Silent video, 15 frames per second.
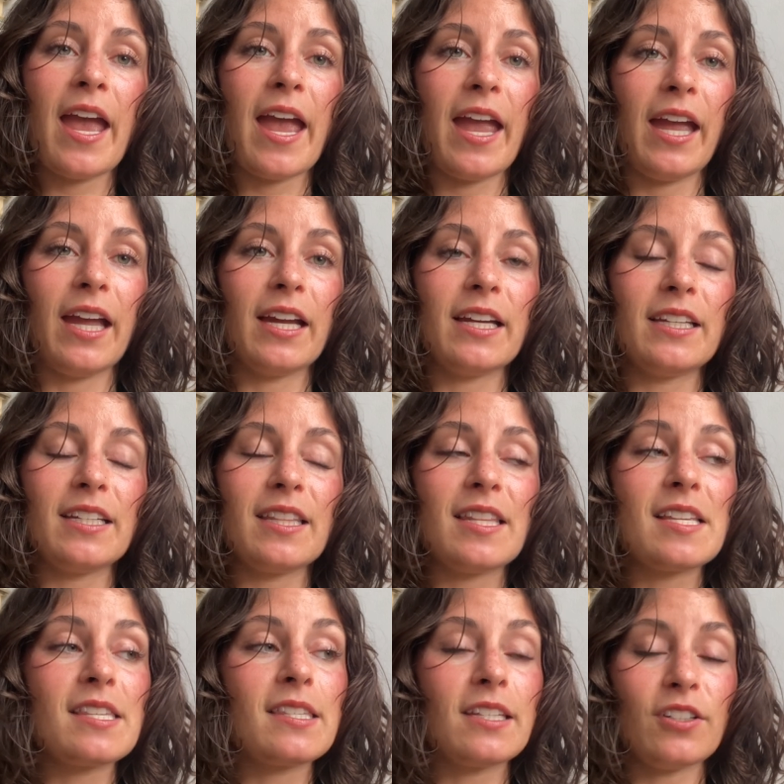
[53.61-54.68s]
And
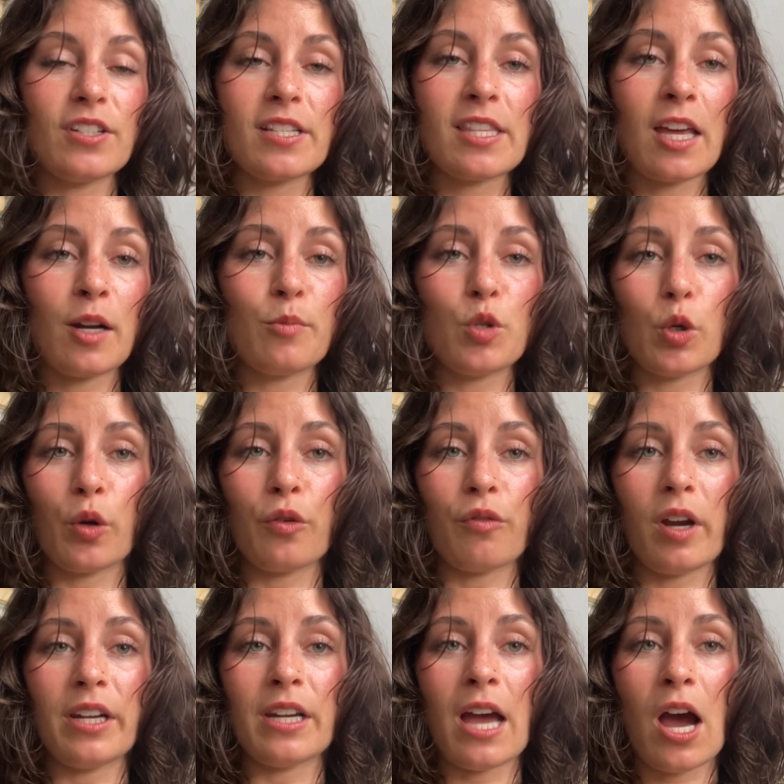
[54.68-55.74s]
this series that I'm doing
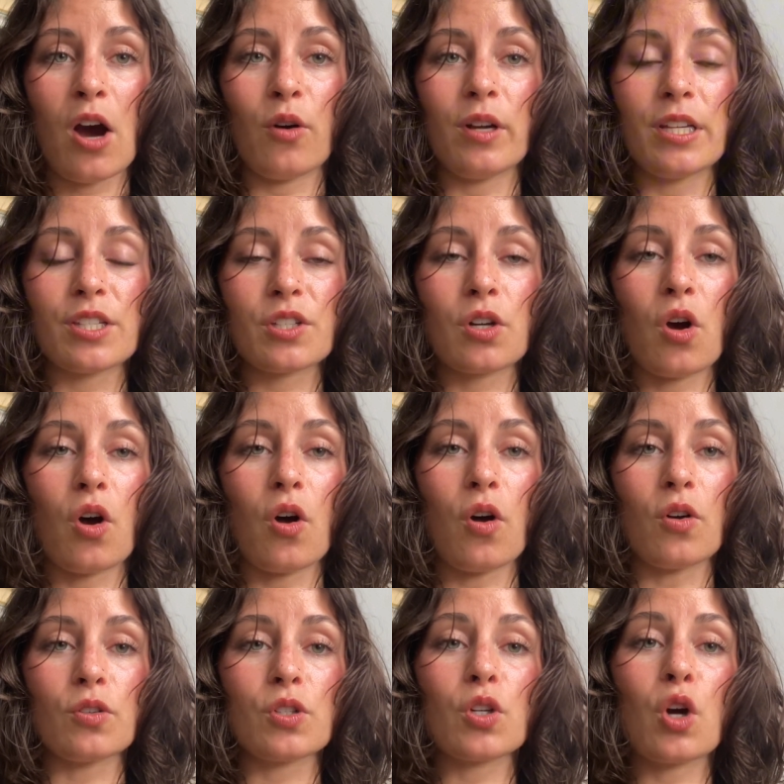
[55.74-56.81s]
right now is
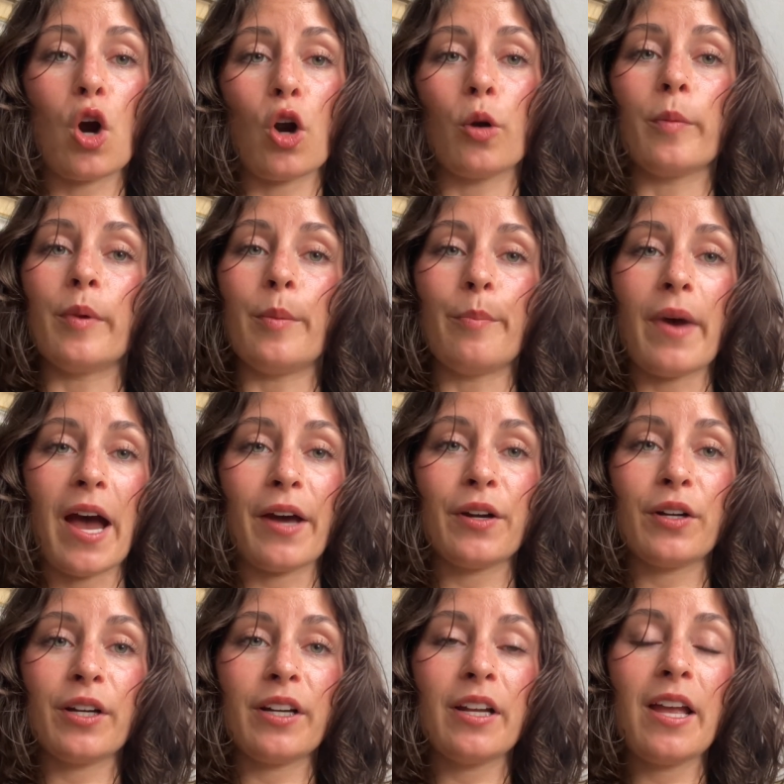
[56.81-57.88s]
called Carbon
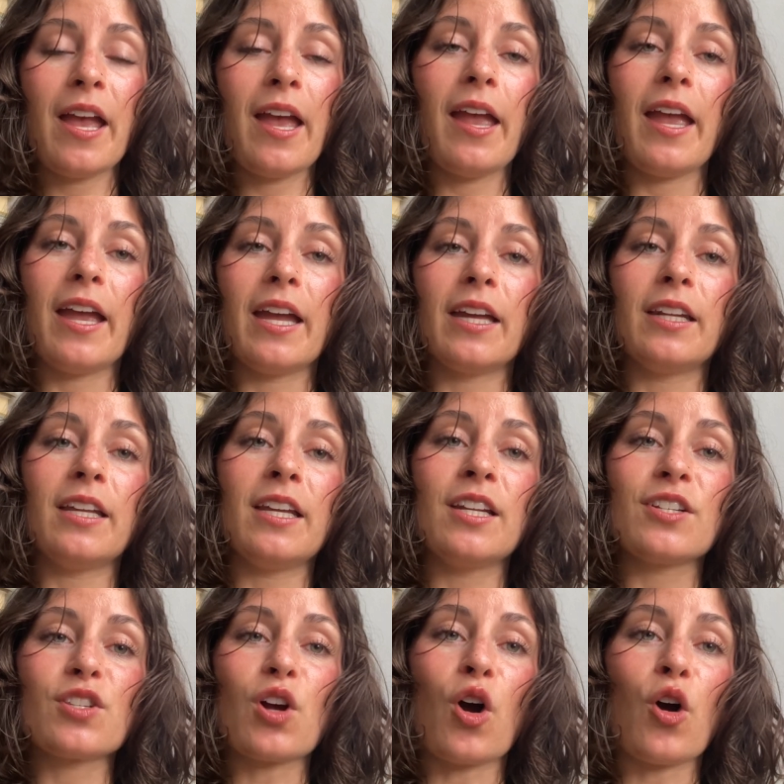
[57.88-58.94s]
Matter, and it
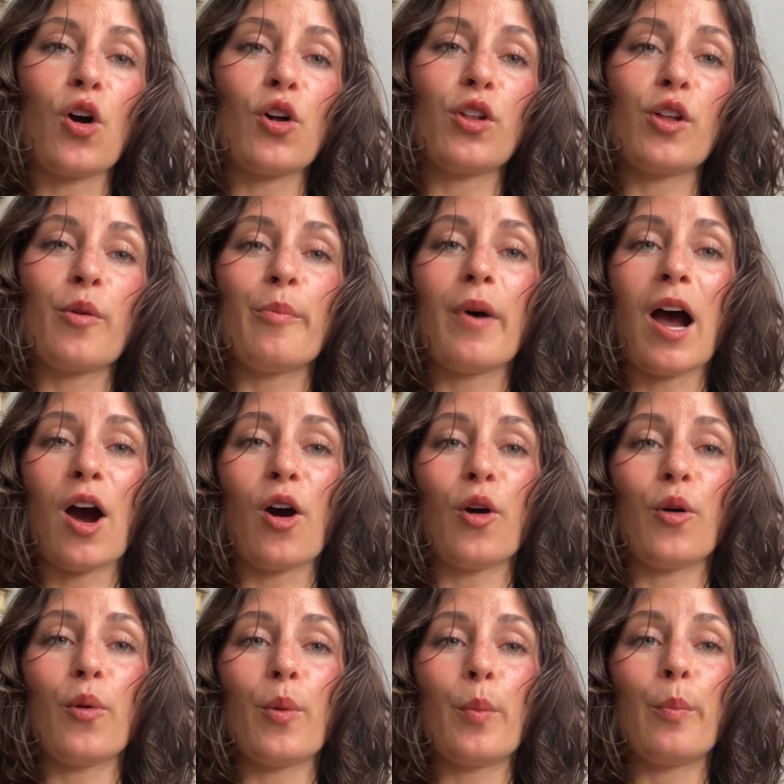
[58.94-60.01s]
is all
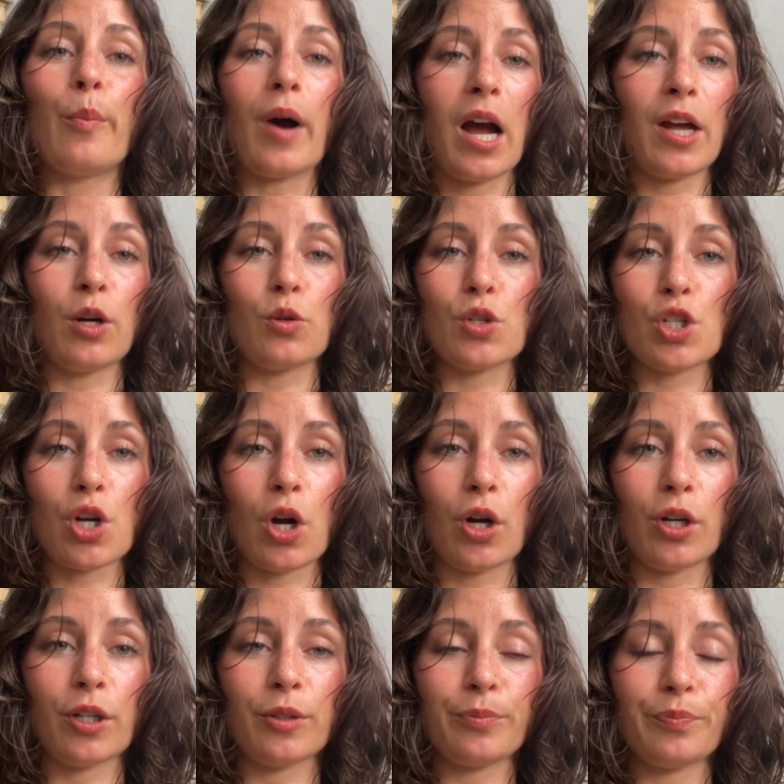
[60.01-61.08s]
about
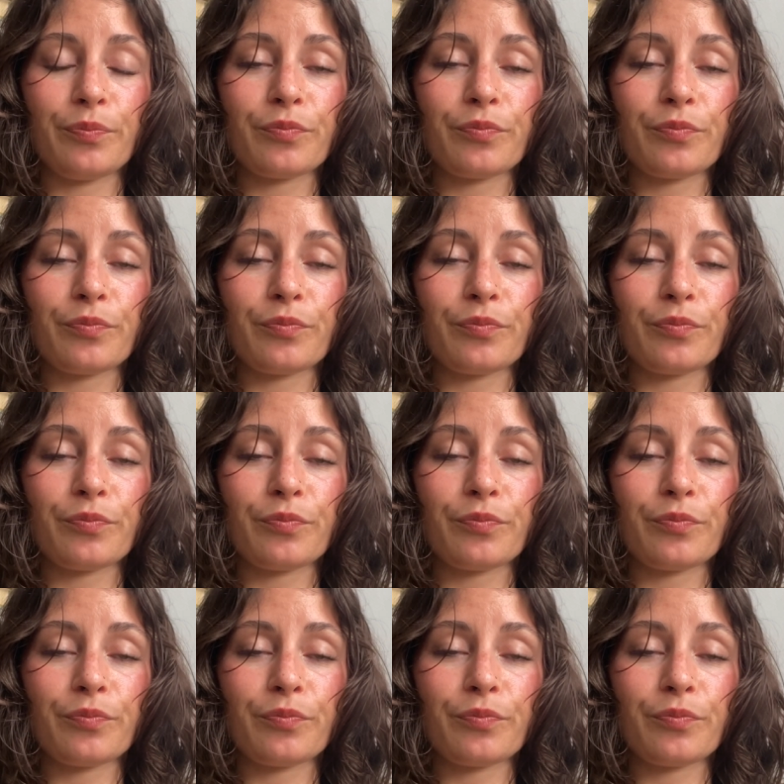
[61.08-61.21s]
biochar.